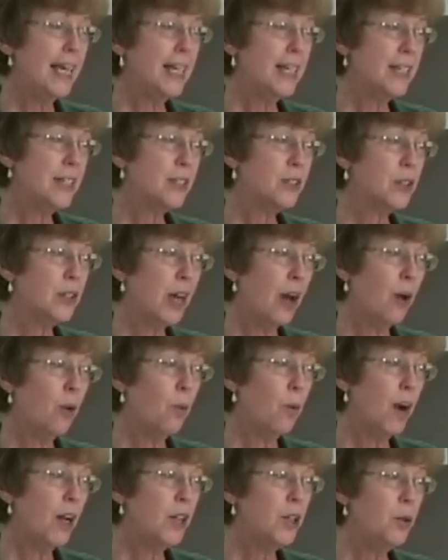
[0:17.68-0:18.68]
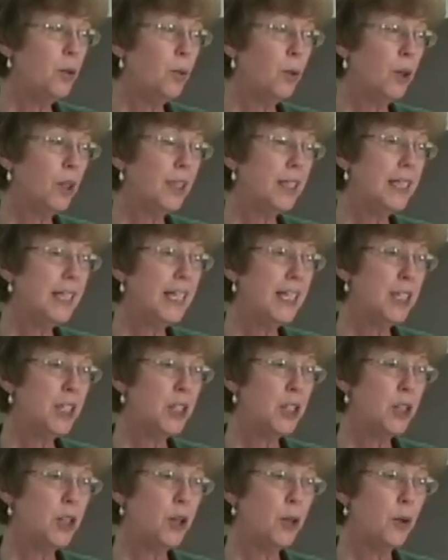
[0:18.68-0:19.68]
is that what you really need
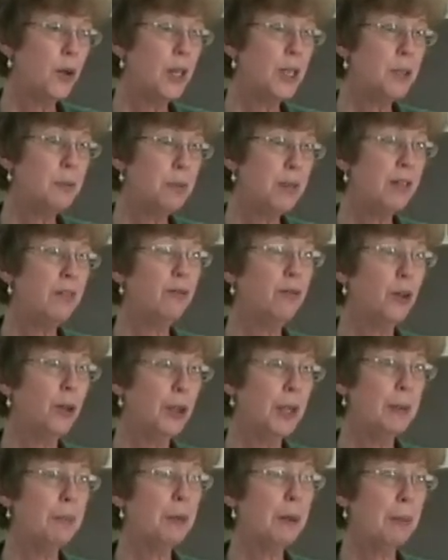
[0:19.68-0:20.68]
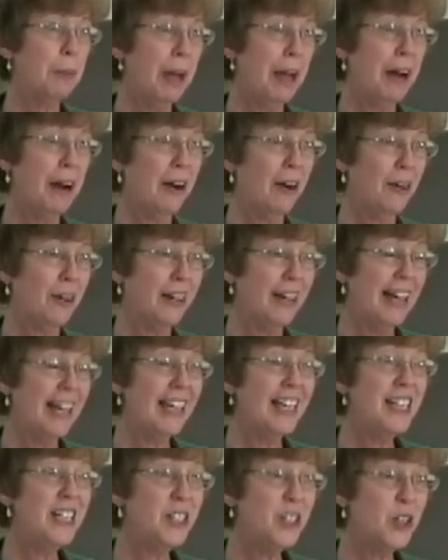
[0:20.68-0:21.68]
to do is be fully prepared.
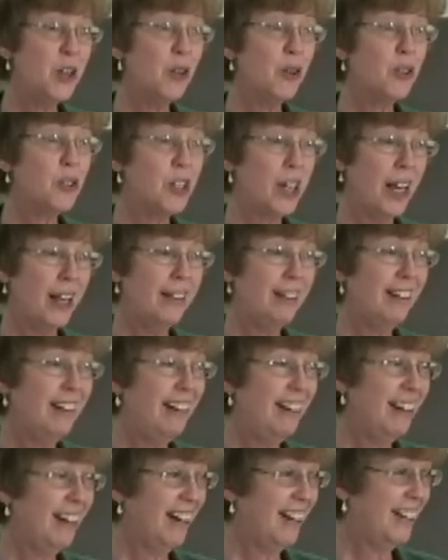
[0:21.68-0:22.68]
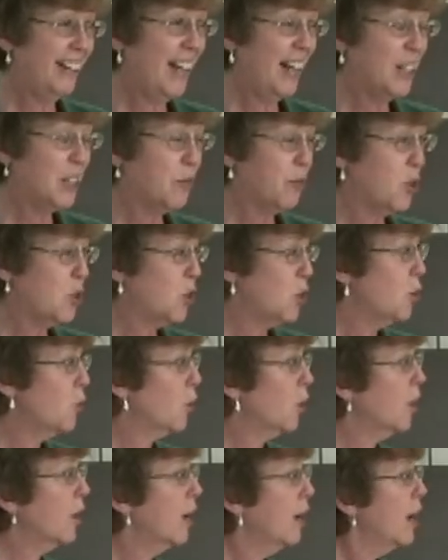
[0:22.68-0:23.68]
Easier said than done, that's for
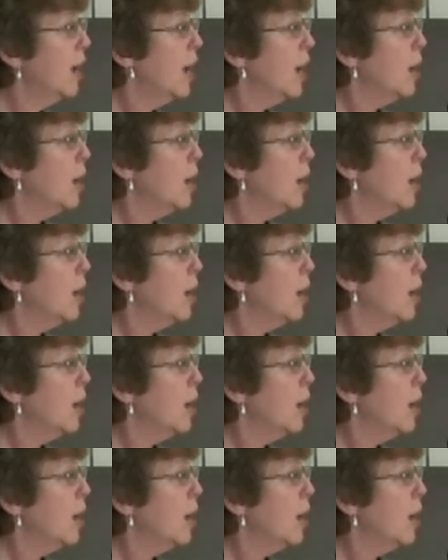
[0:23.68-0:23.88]
sure.